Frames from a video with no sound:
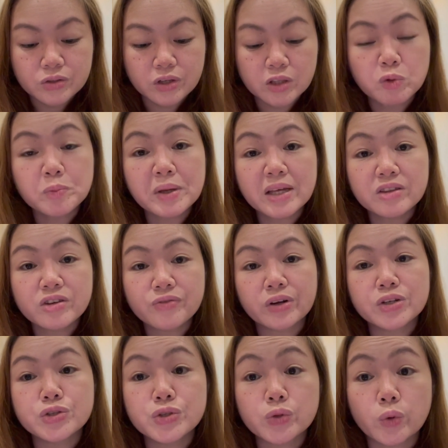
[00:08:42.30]
it will be a
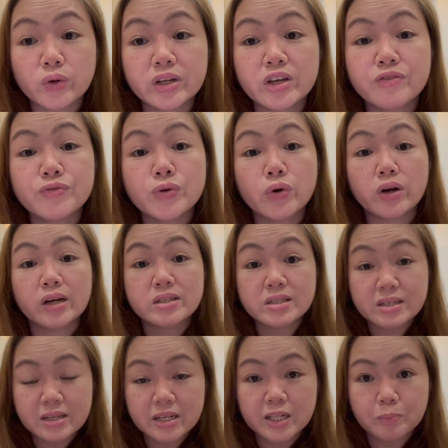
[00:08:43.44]
different story if you are a
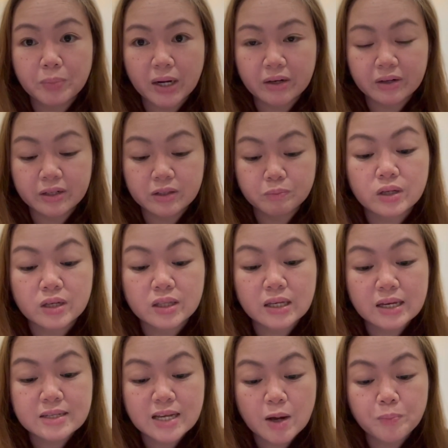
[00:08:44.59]
single parent. In the
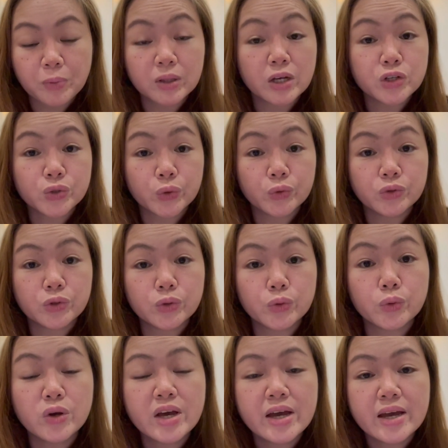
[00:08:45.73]
example I showed
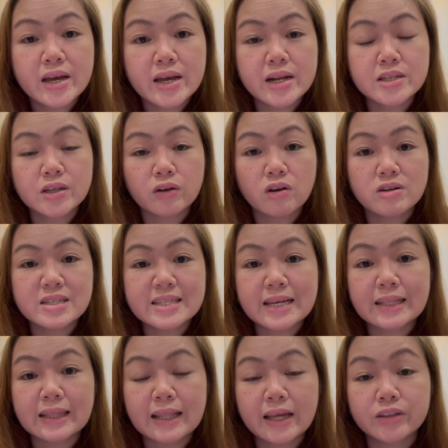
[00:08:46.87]
you, it is a
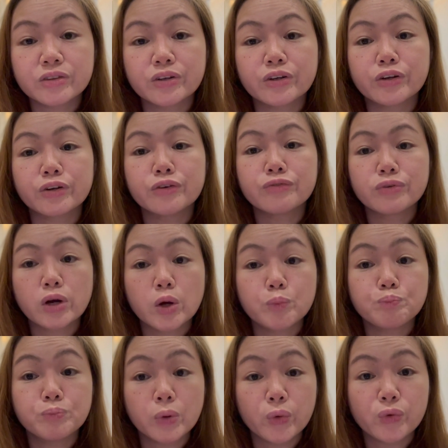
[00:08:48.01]
consent letter from
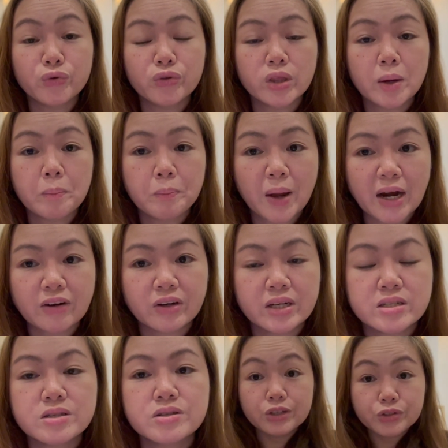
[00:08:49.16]
both
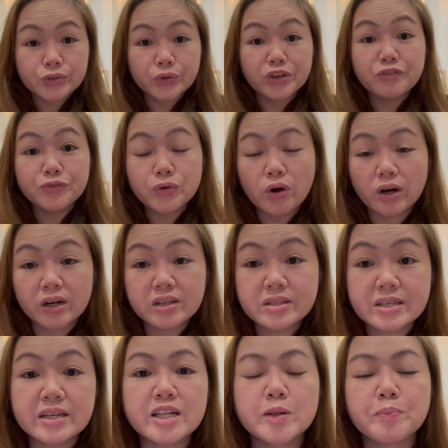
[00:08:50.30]
parents. So if you are a
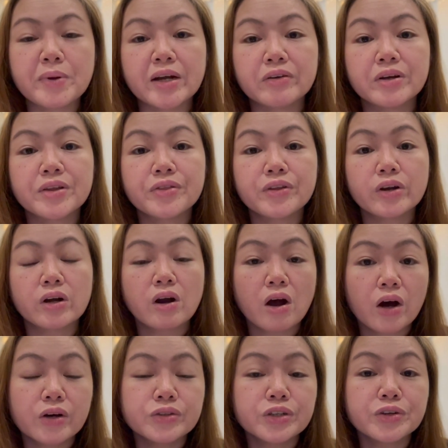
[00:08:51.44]
single parent, there
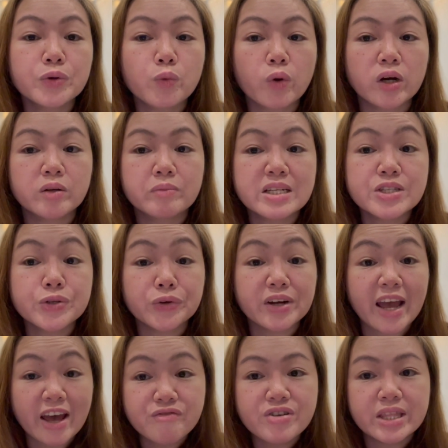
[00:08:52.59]
are other requirements or
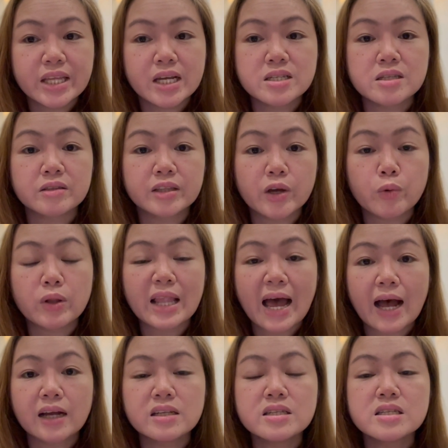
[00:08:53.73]
evidence that they will
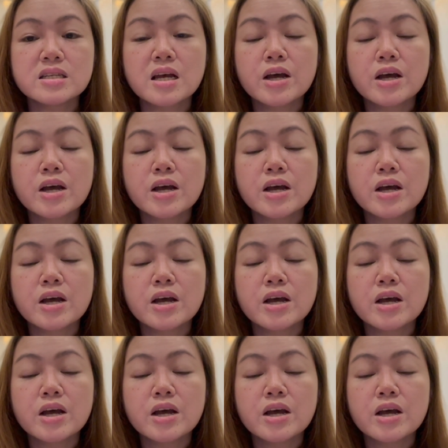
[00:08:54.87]
ask